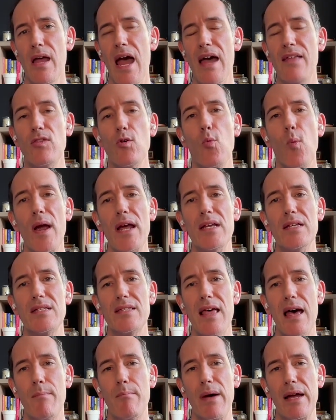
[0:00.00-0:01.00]
and the ways
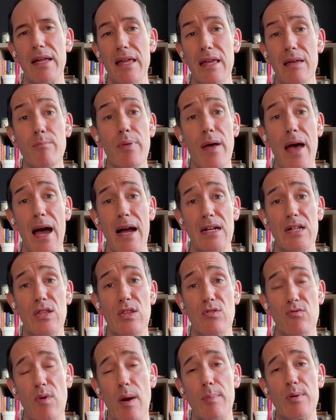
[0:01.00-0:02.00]
that might impact
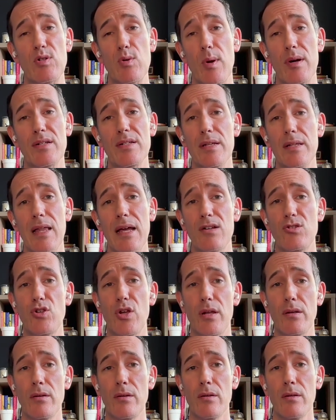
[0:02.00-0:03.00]
their repertoire
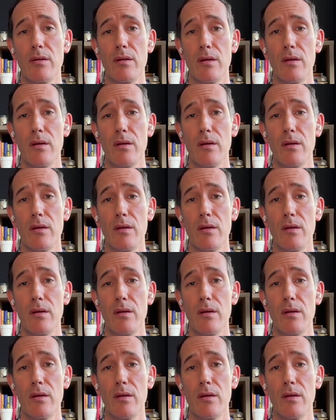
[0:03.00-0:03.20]
selection?